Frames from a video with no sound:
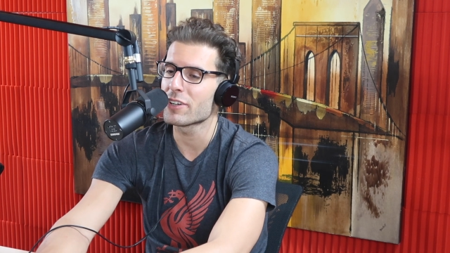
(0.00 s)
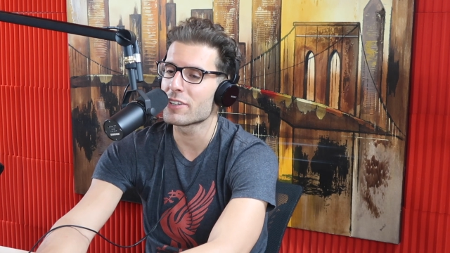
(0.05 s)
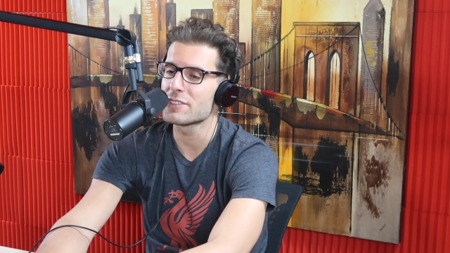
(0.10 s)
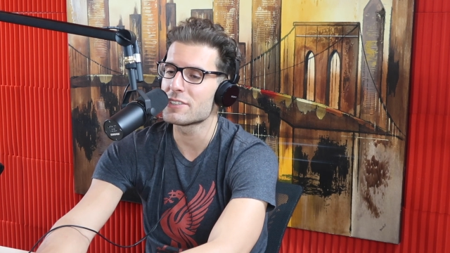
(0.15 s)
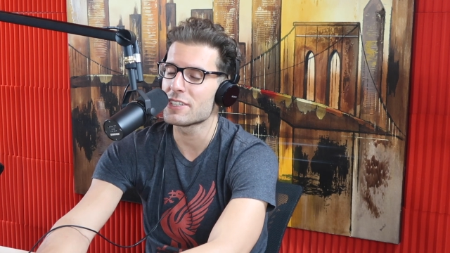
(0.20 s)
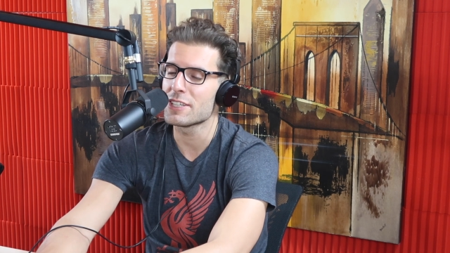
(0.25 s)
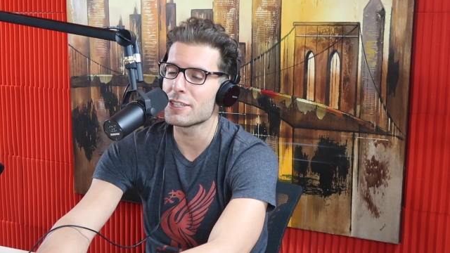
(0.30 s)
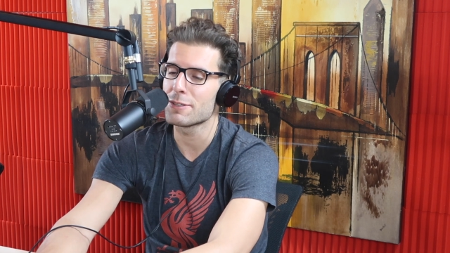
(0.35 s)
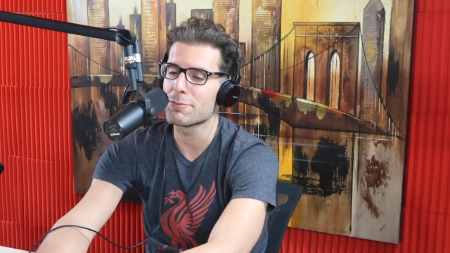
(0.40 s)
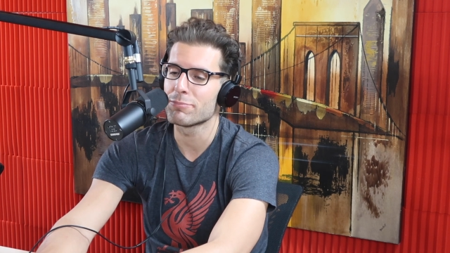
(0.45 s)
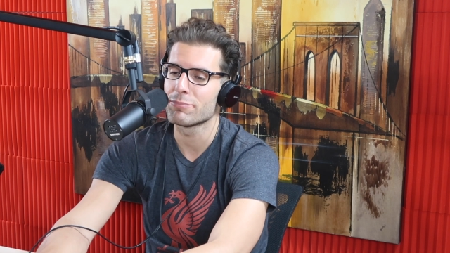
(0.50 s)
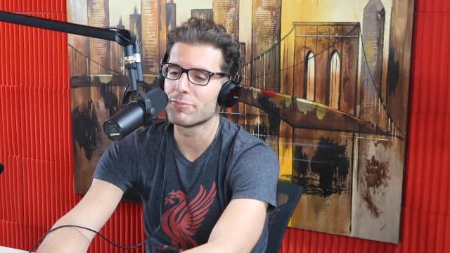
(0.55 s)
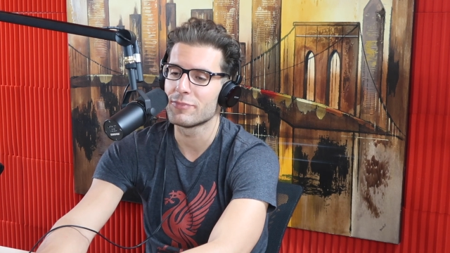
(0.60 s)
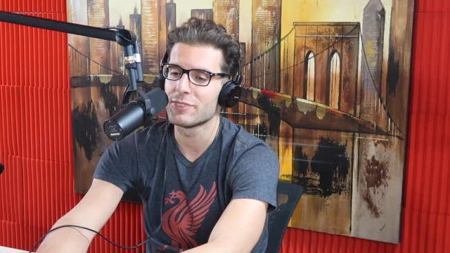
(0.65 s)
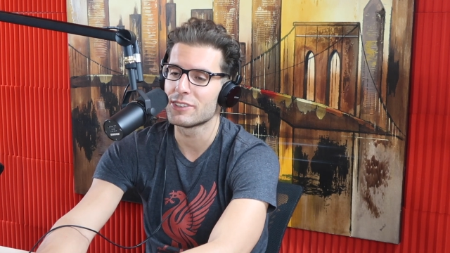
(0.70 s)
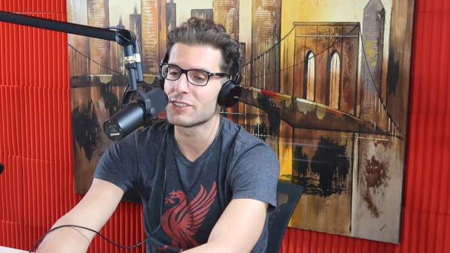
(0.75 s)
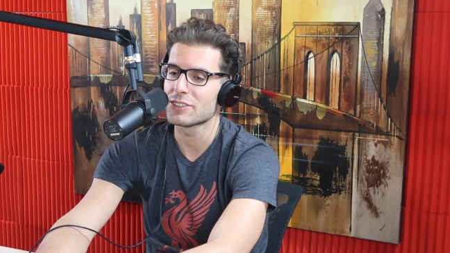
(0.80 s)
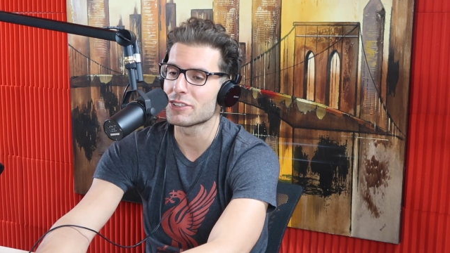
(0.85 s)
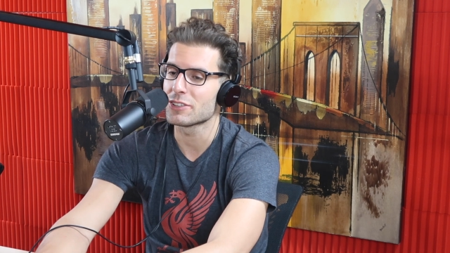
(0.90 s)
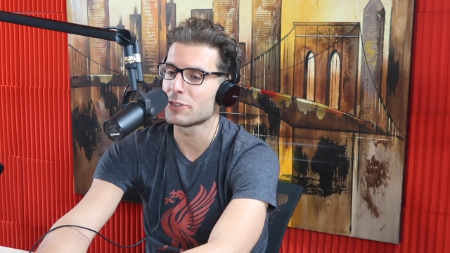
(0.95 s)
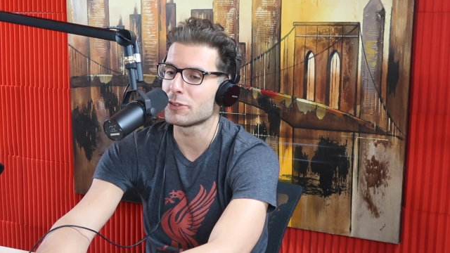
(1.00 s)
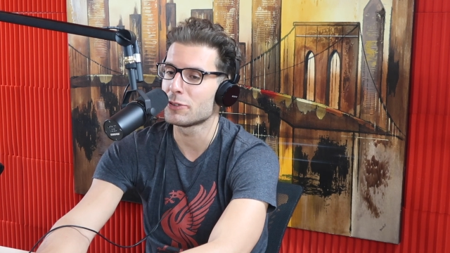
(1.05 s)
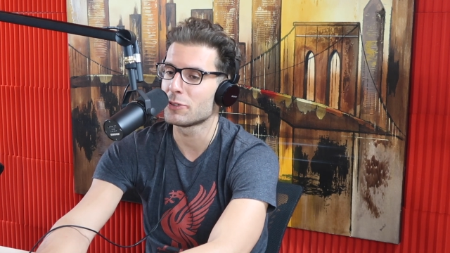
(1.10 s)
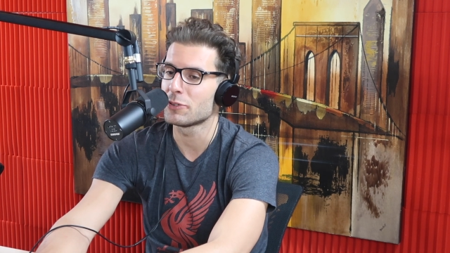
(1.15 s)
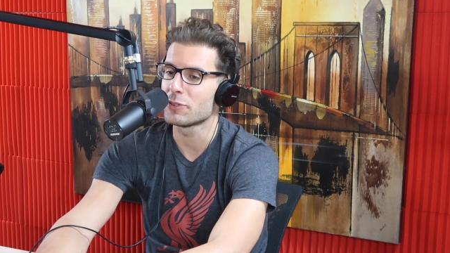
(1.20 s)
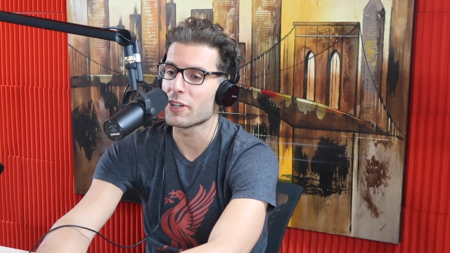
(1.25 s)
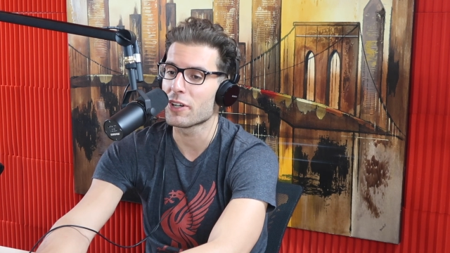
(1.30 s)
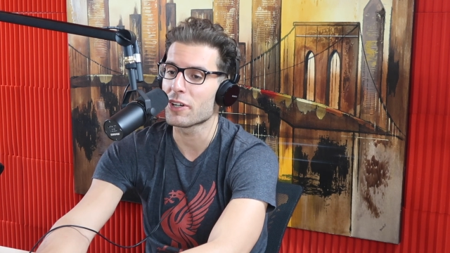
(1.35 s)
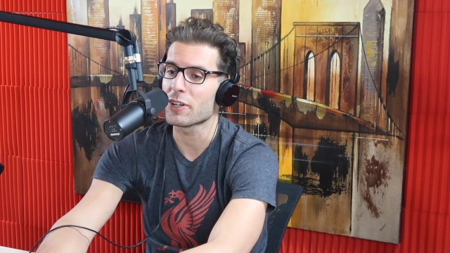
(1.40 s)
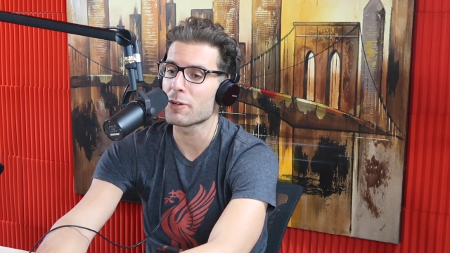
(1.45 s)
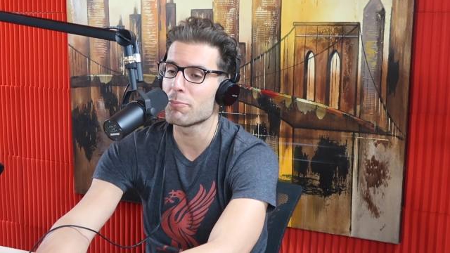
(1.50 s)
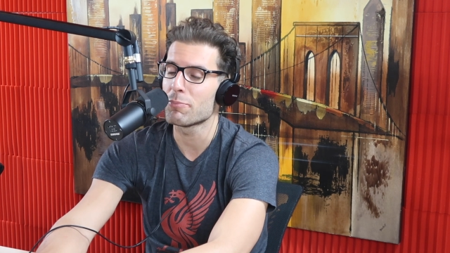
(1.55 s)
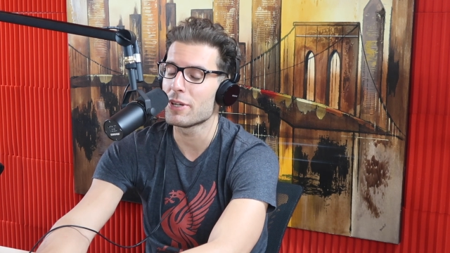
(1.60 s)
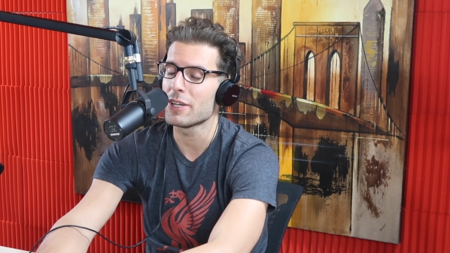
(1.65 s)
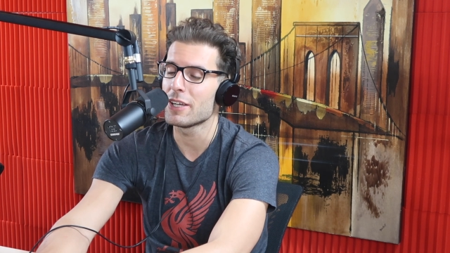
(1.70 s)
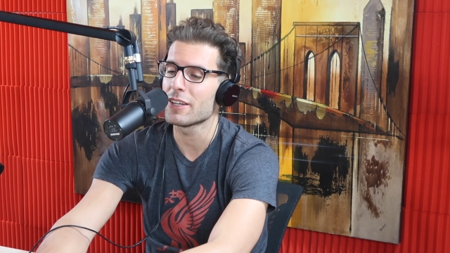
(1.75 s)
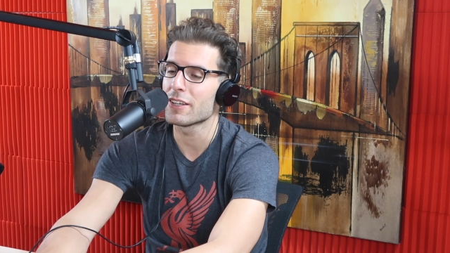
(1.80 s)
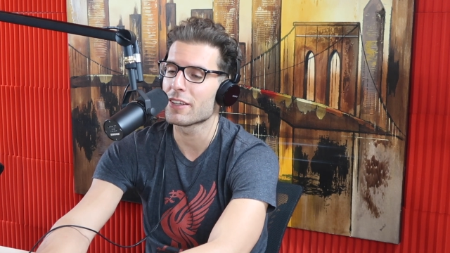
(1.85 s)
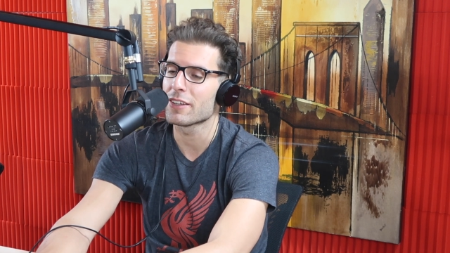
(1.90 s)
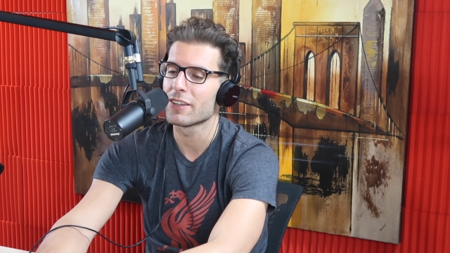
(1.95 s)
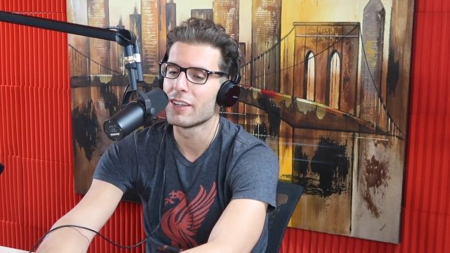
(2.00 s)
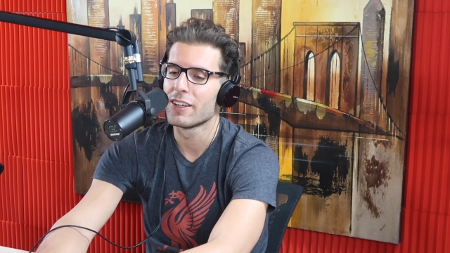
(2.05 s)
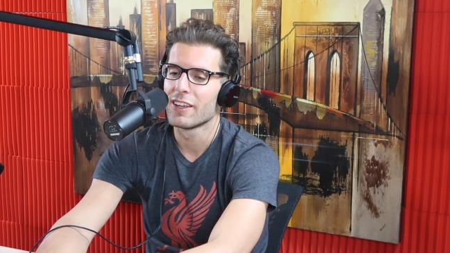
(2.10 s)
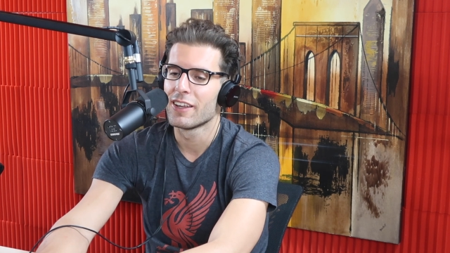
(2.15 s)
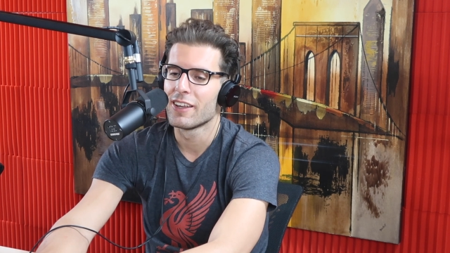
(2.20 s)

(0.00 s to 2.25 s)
good team, so they're competing.